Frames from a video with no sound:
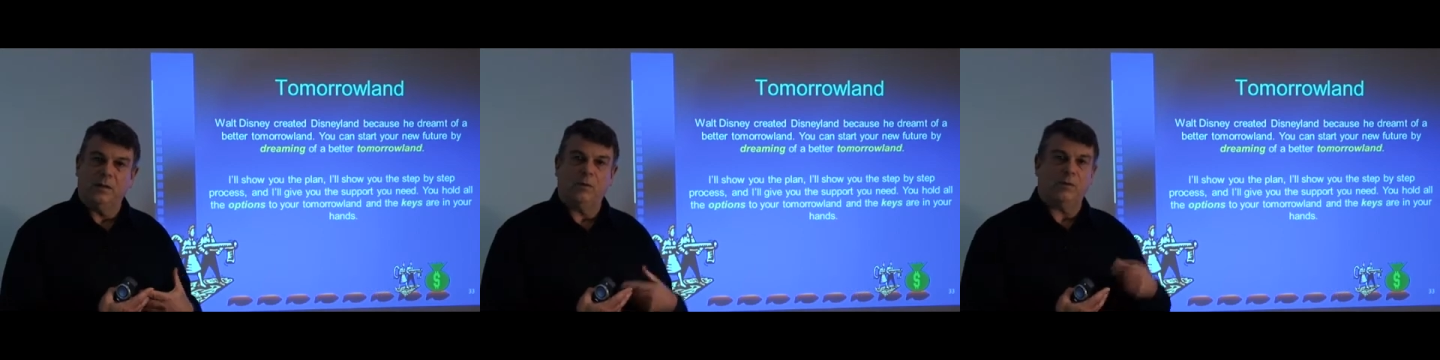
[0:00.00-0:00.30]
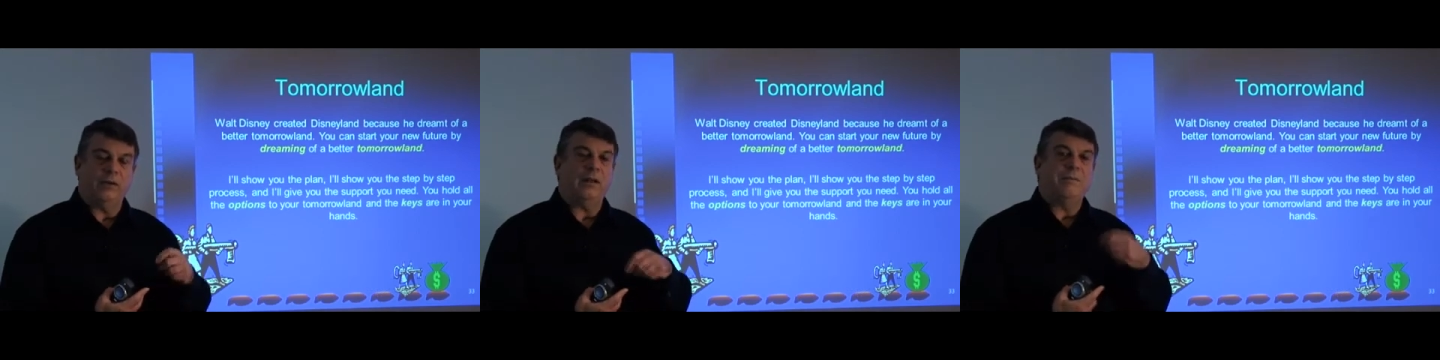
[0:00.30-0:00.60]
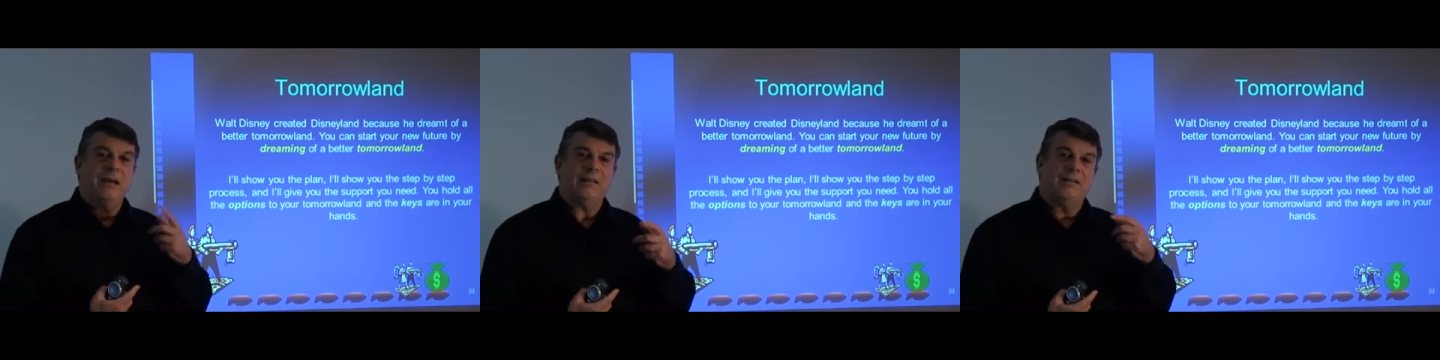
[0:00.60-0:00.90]
What really
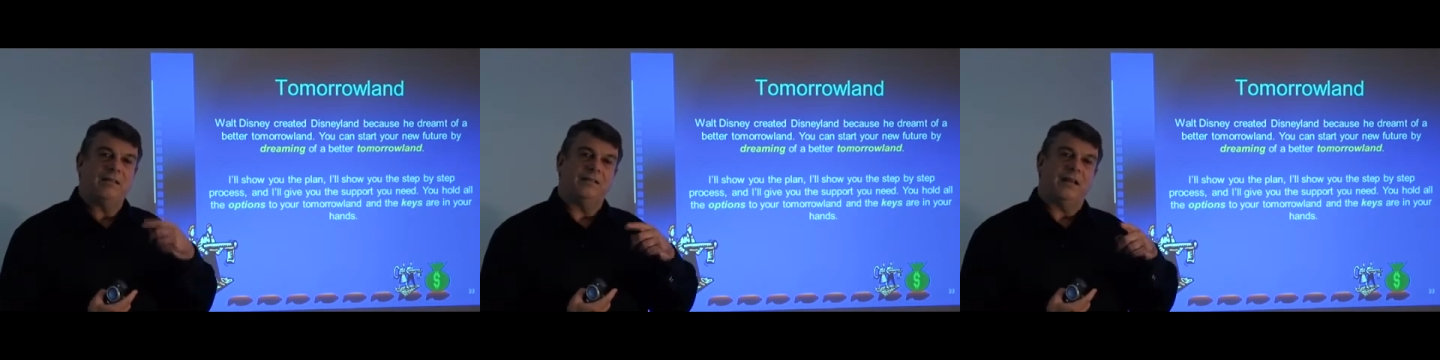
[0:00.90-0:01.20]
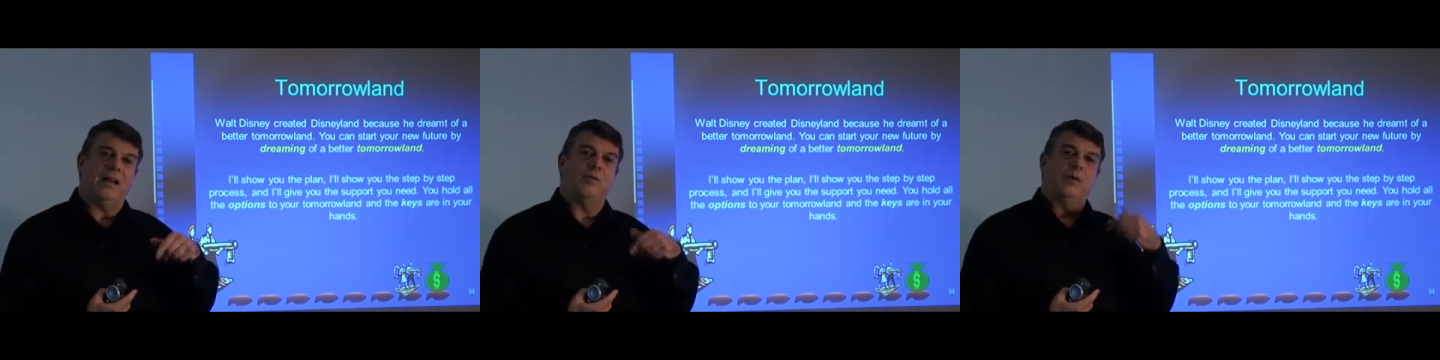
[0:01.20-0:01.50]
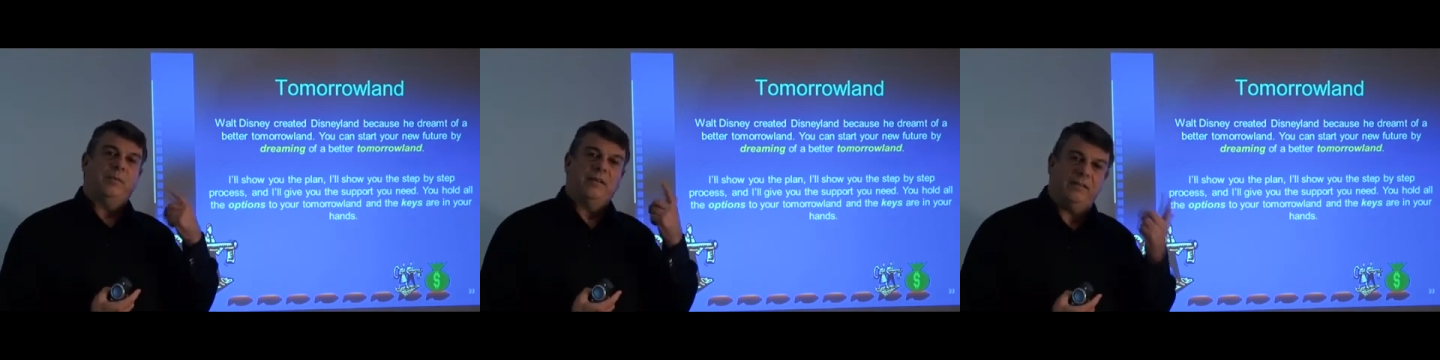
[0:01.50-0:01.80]
matters is how we
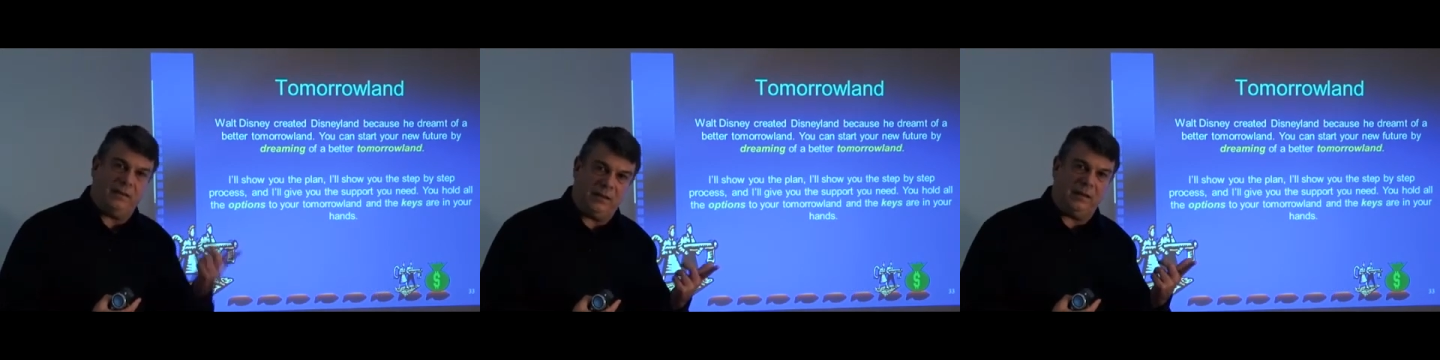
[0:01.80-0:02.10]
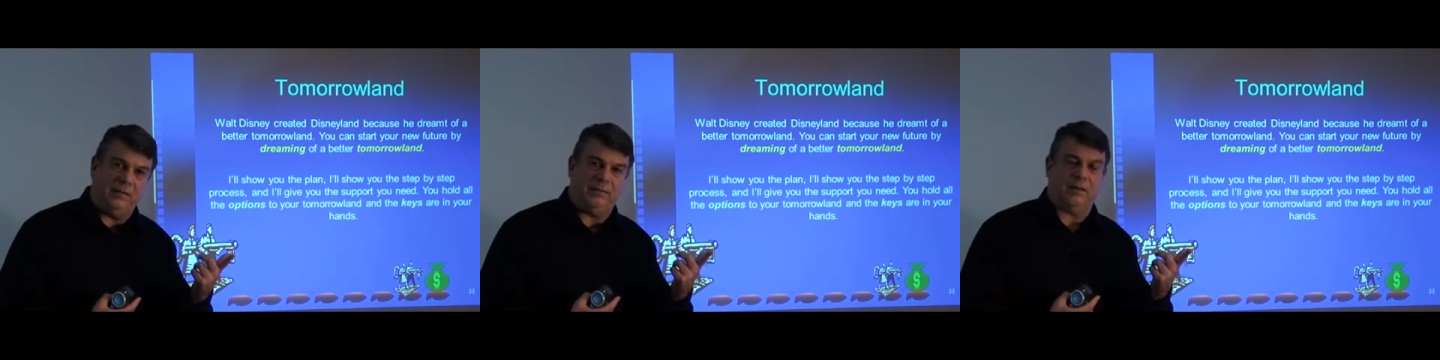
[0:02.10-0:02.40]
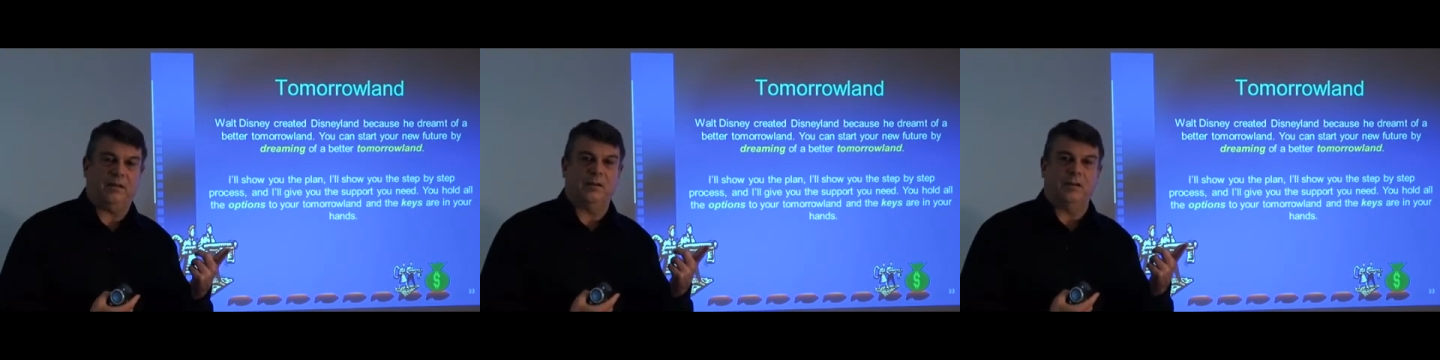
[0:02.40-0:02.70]
perceive
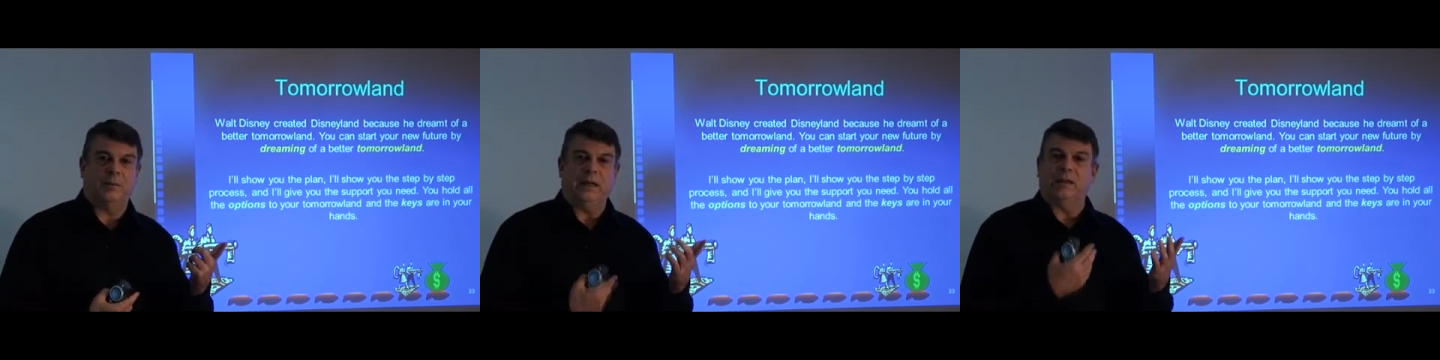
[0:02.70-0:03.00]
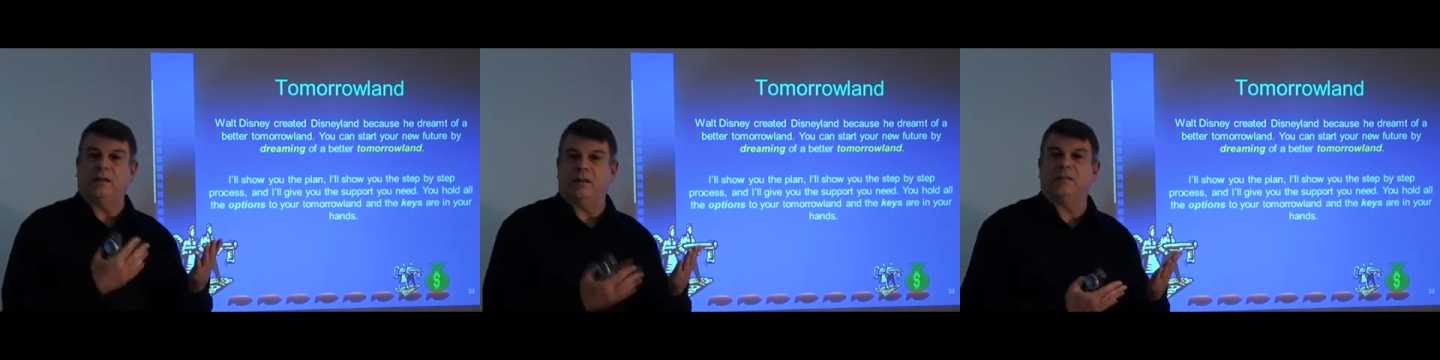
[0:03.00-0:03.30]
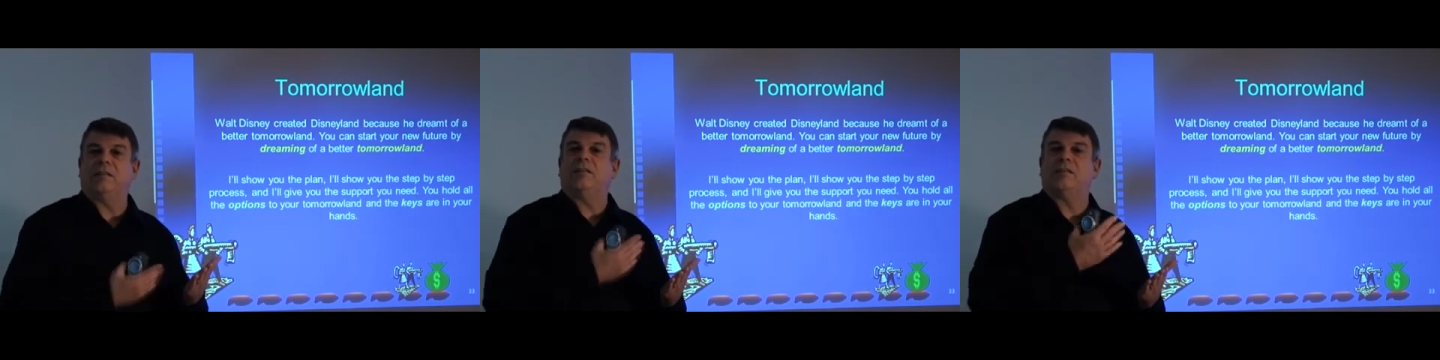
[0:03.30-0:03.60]
that economy and the
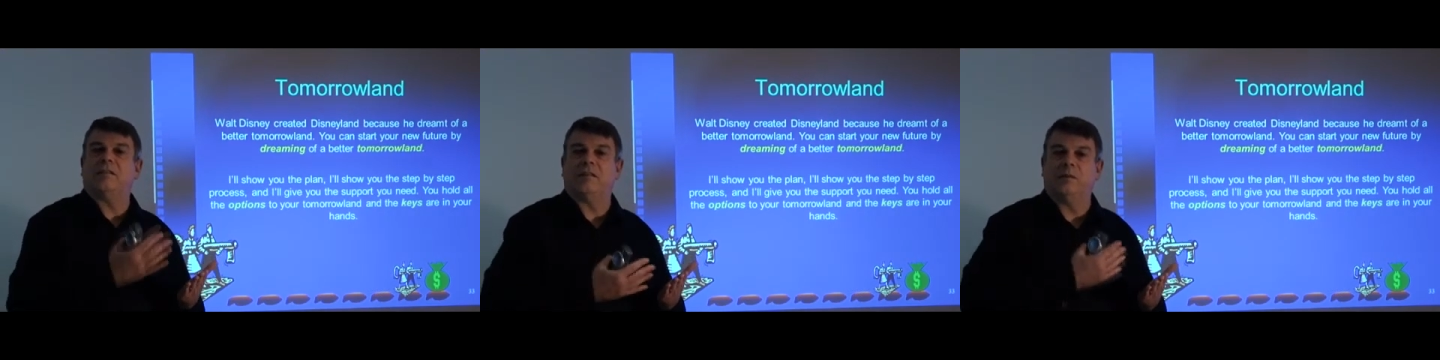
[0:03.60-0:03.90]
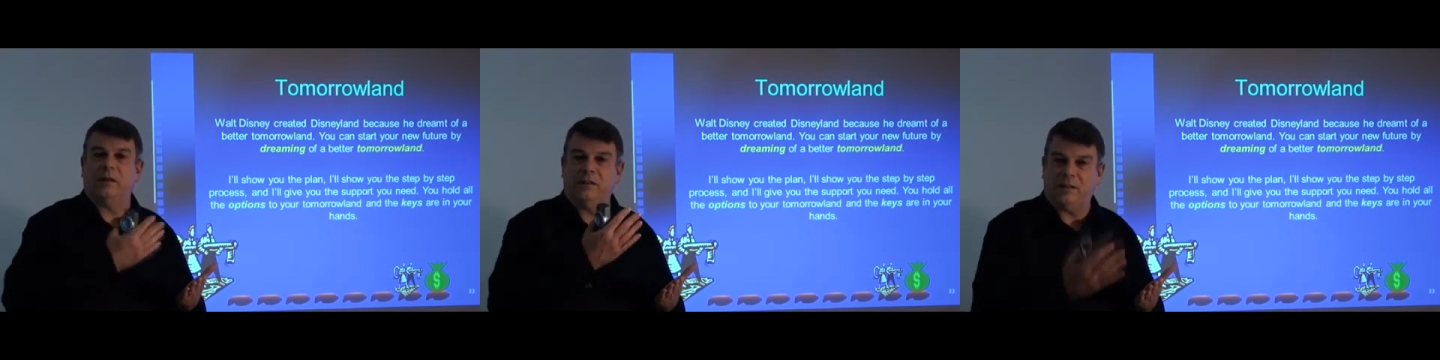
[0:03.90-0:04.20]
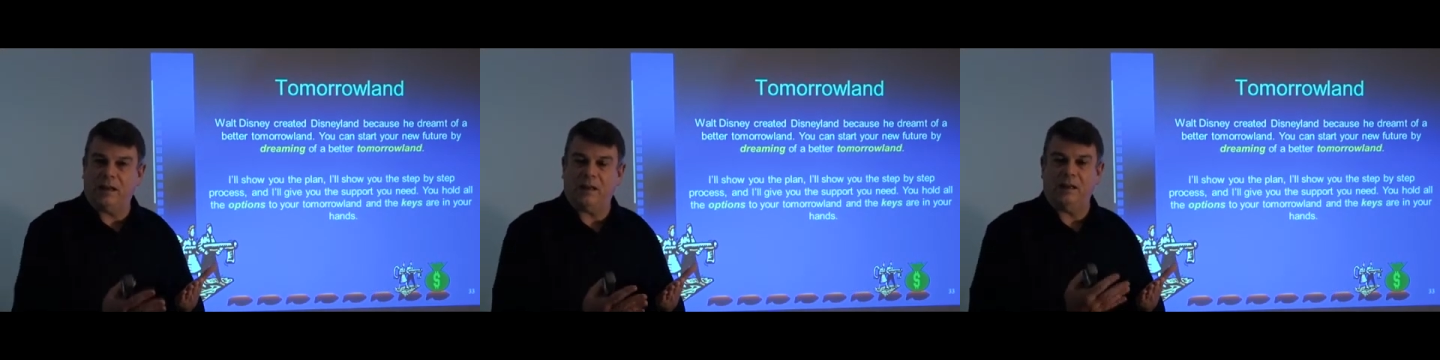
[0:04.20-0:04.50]
decisions that we
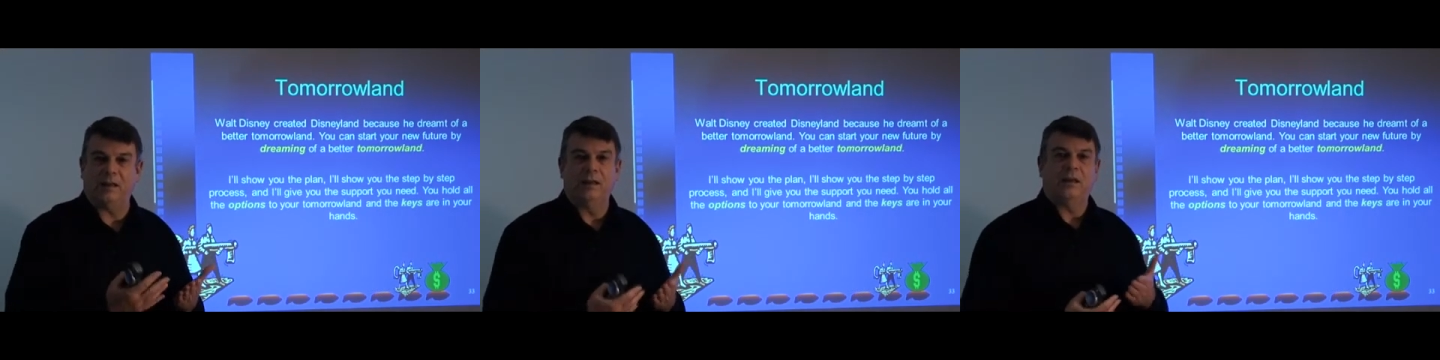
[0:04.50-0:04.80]
take